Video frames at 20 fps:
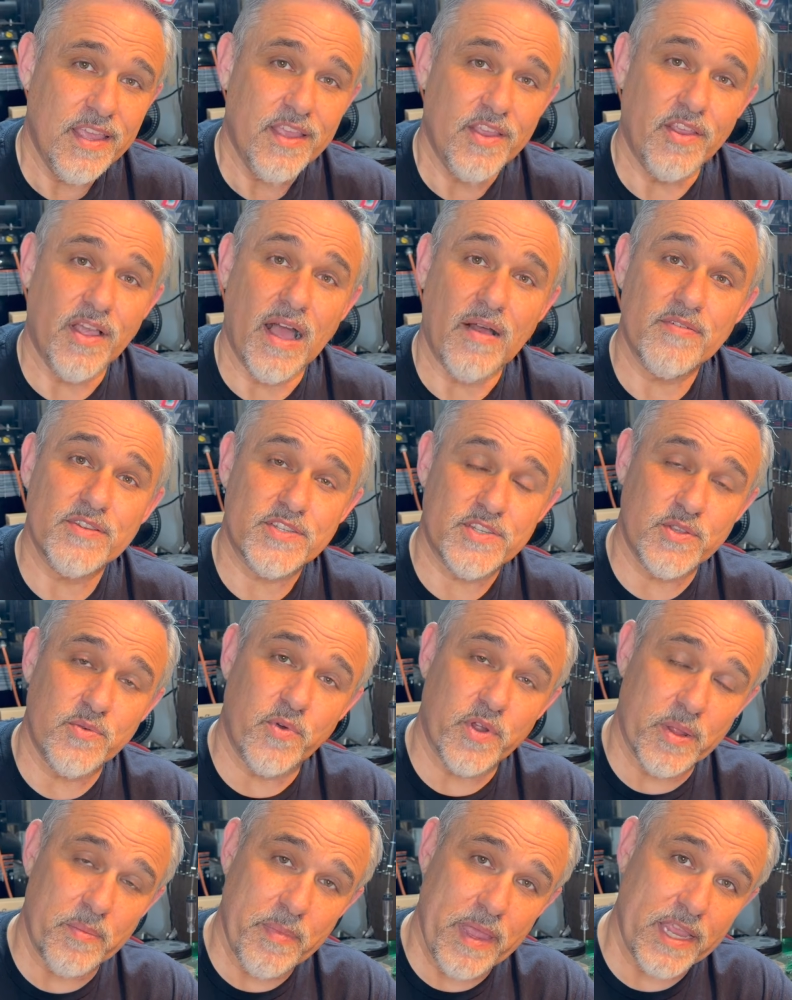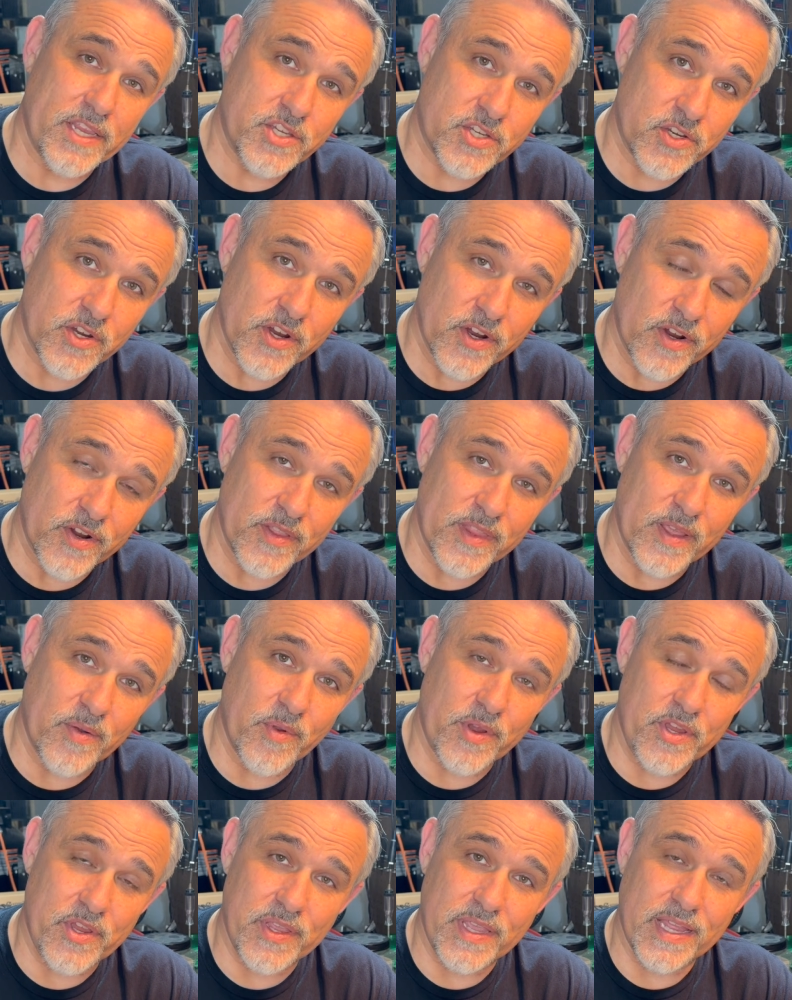You obviously want to make sure that
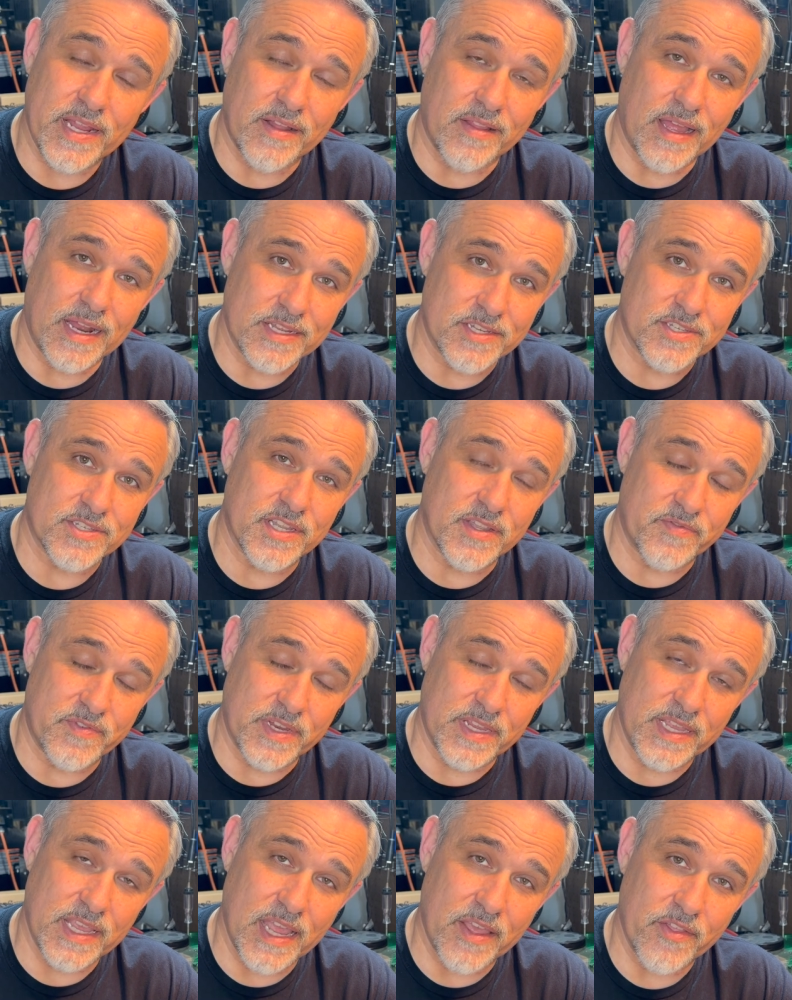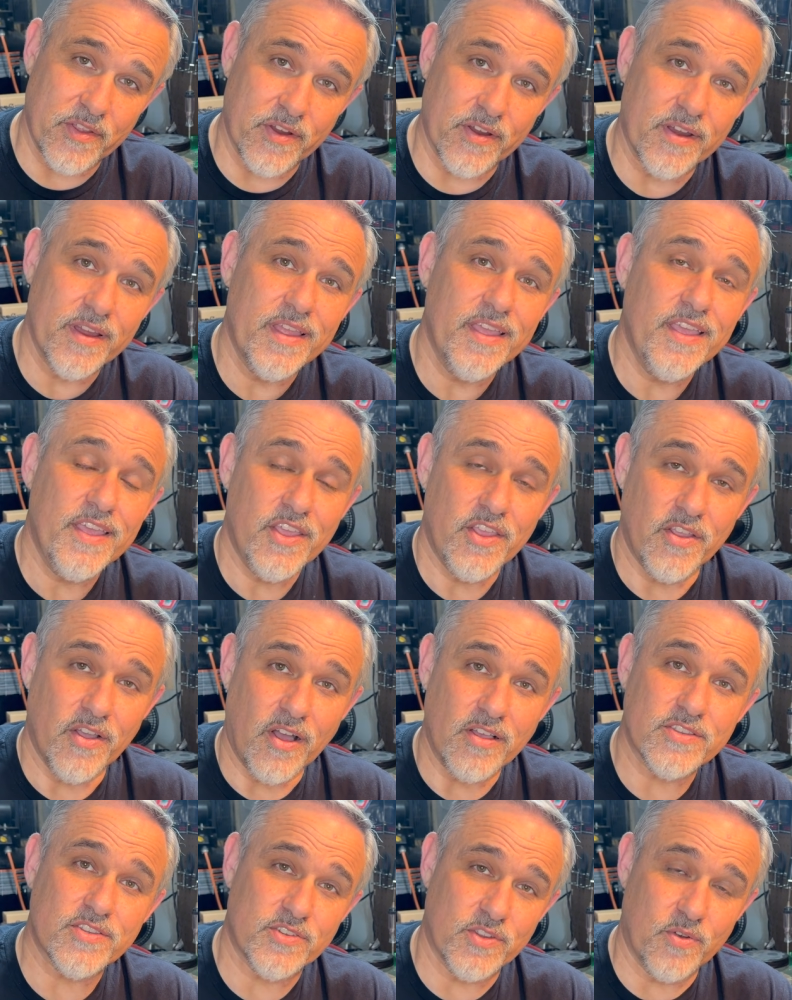when you get a lot of stuff together, you
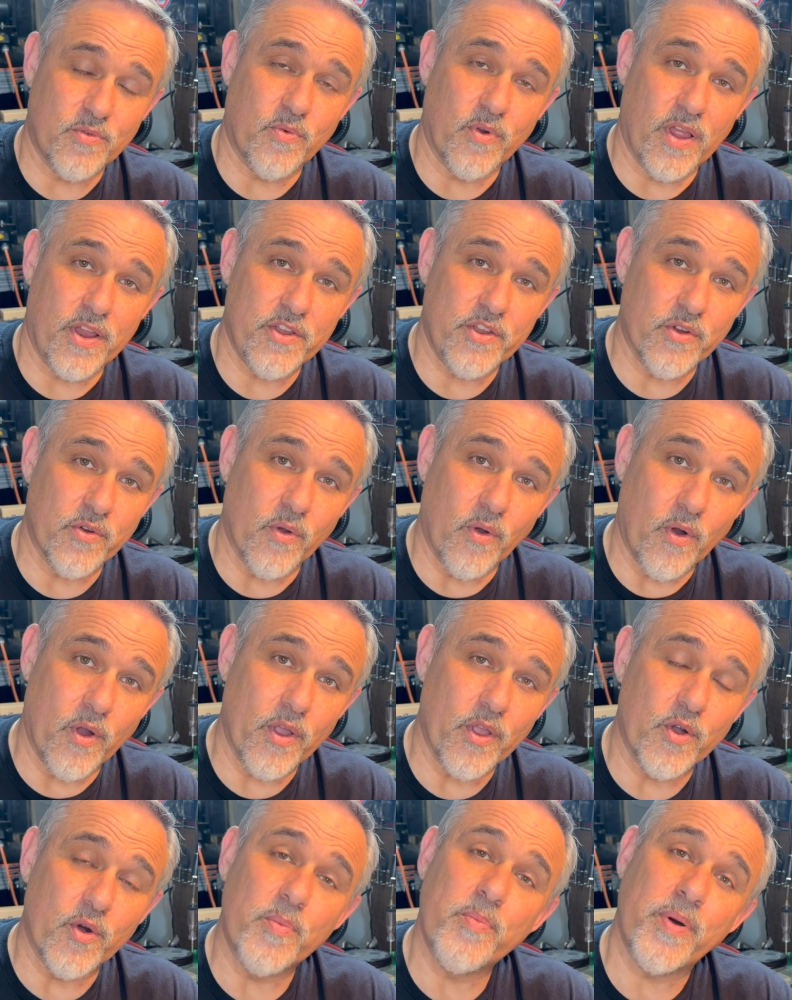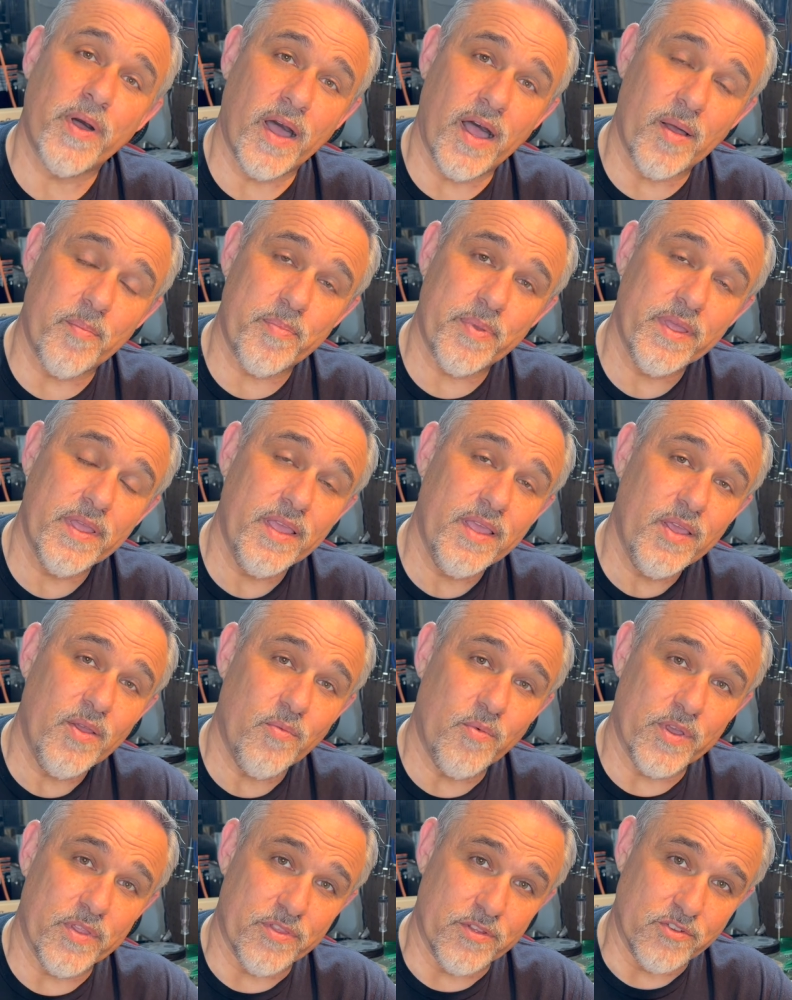also run your oil pump
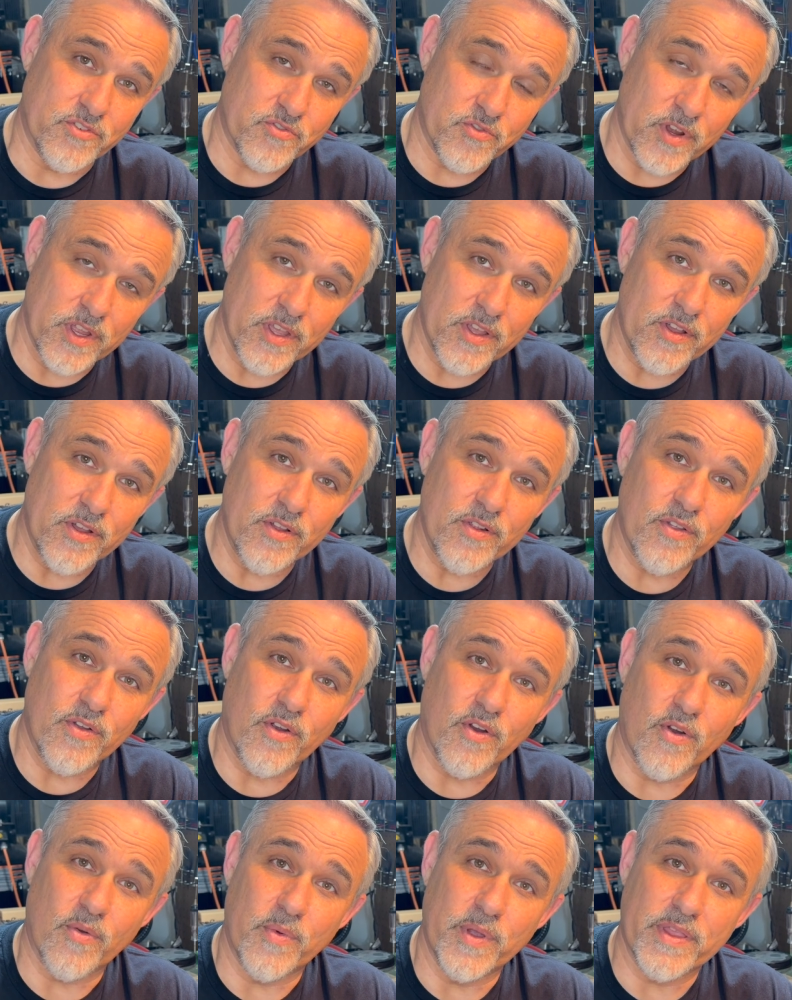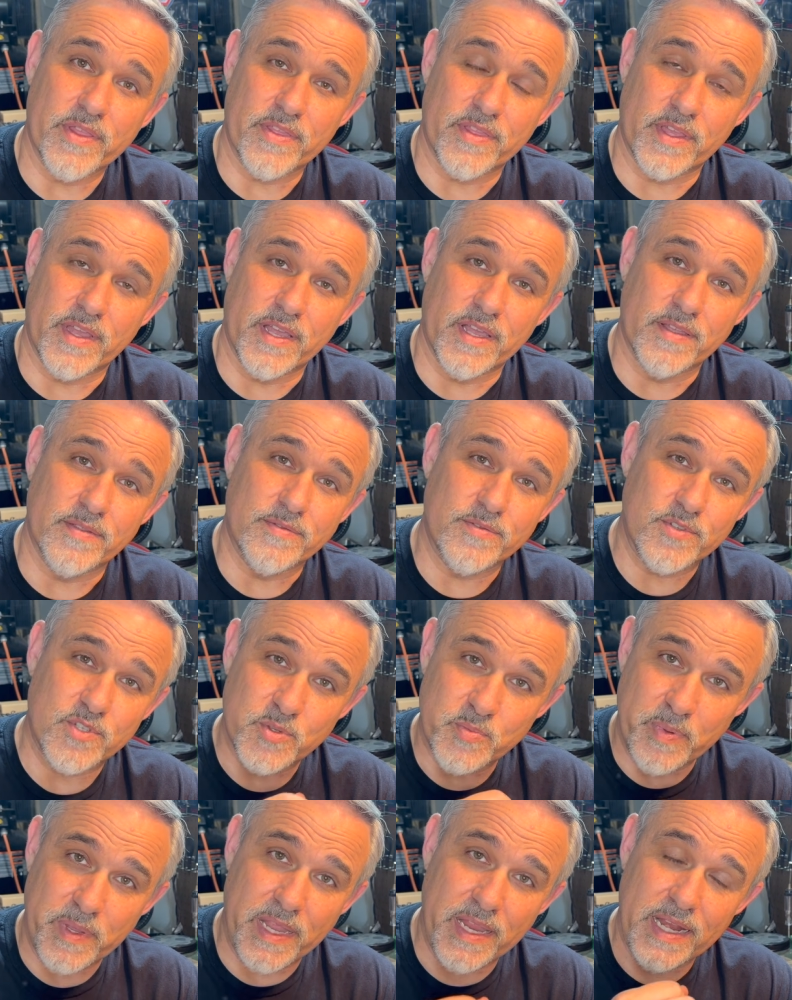with a drill or with a
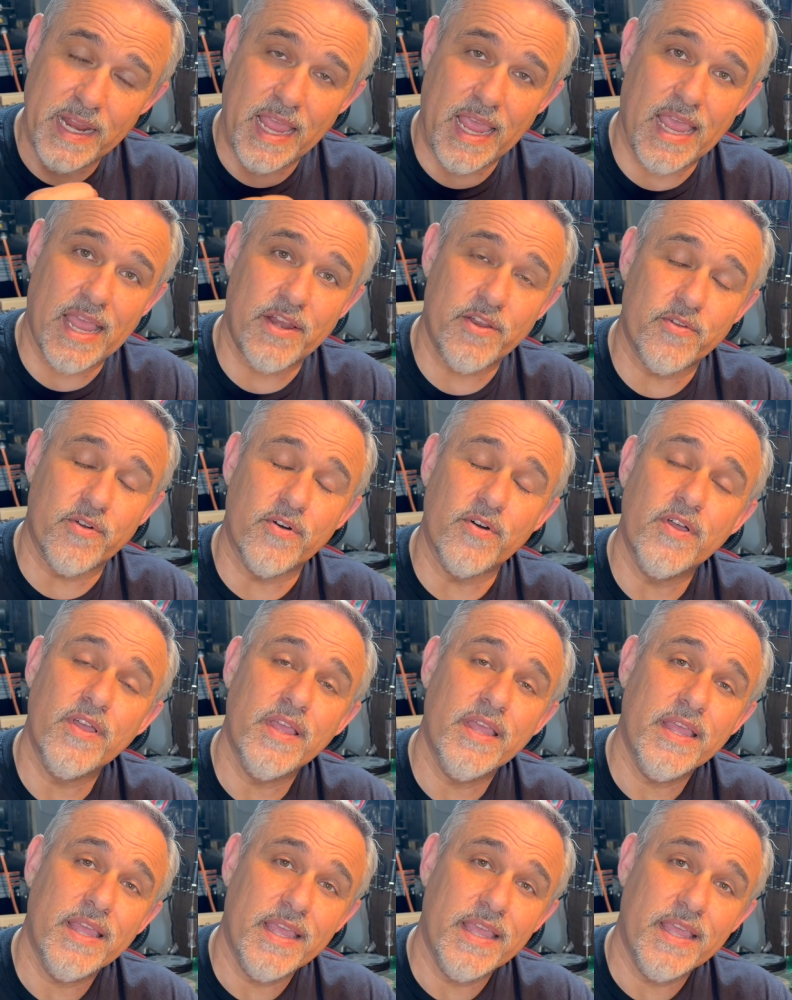speed handle,